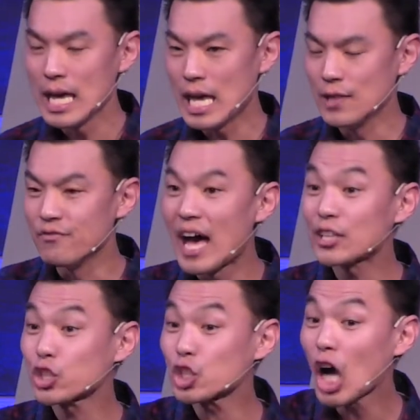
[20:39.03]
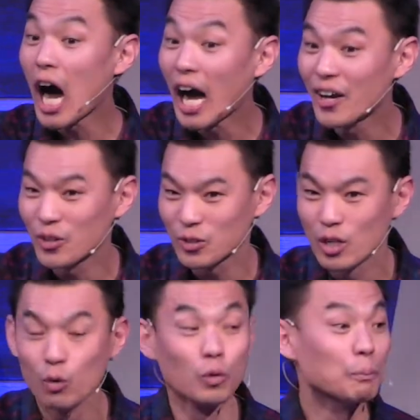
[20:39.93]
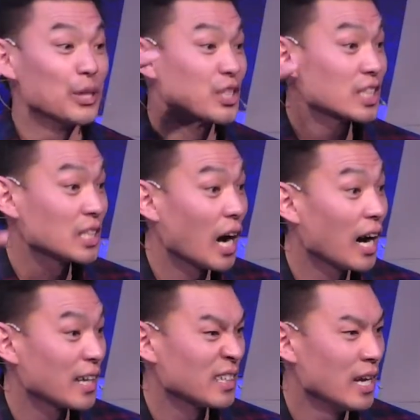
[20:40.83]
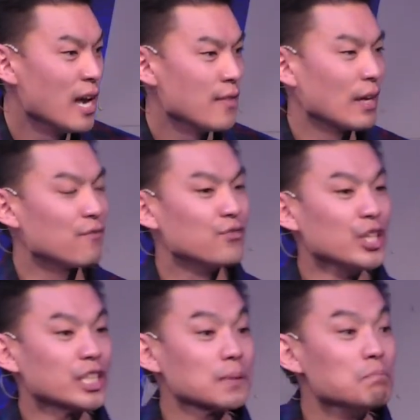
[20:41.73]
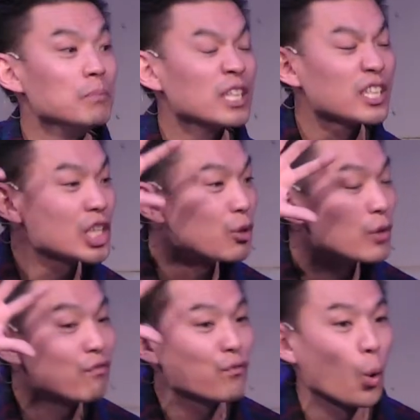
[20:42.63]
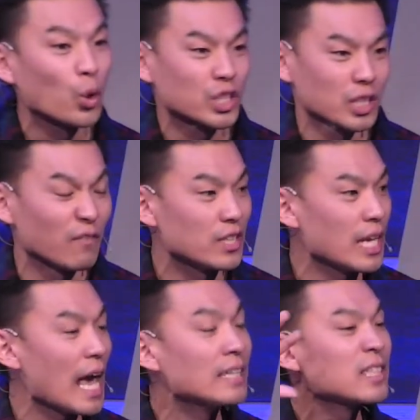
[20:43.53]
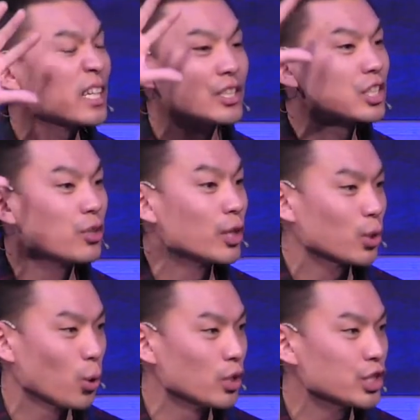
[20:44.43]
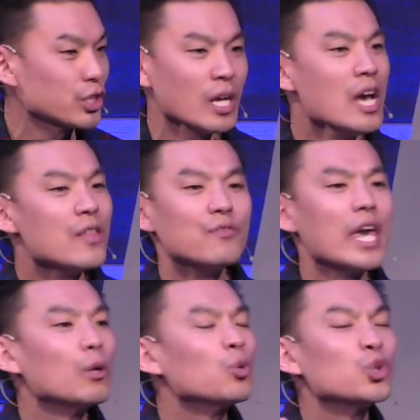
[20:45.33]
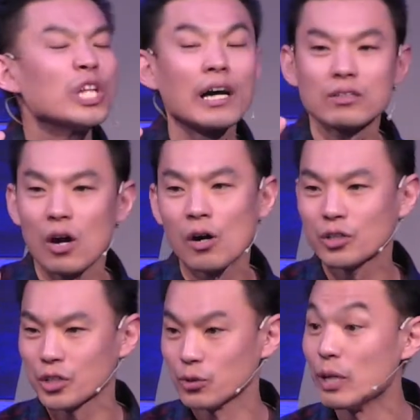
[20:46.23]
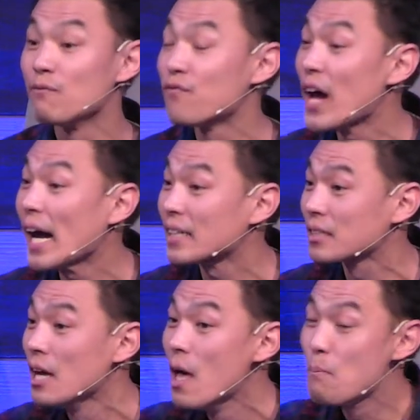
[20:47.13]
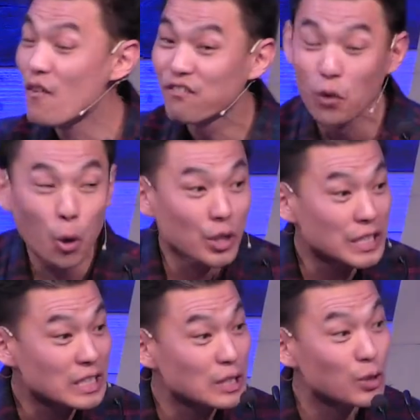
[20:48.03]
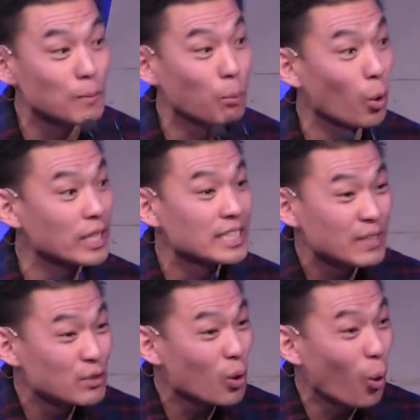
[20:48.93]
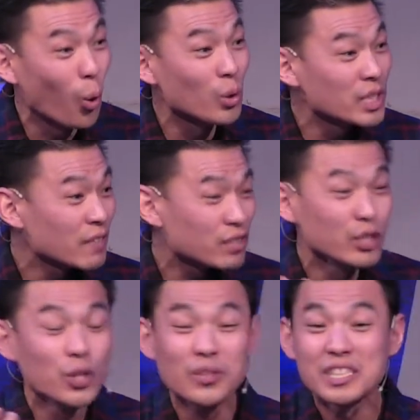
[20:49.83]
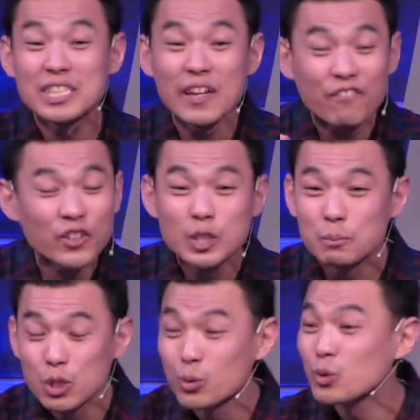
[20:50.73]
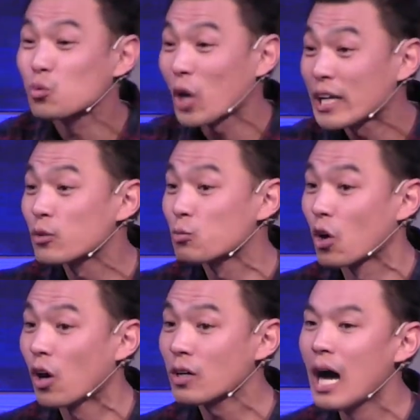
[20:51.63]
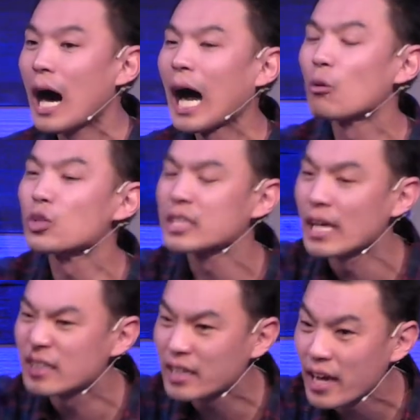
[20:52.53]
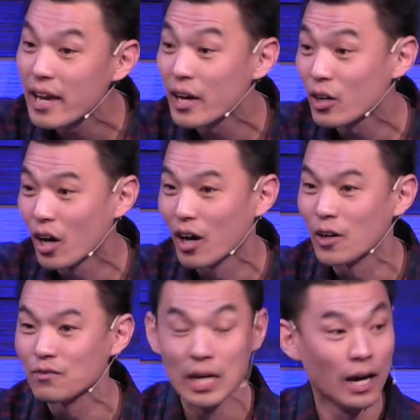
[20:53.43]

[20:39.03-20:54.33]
And that child will be the sign that this military force of the anti-Assyrian coalition, they will not conquer you. In fact, before this little boy is even old enough to know the difference between right and wrong, I will take care of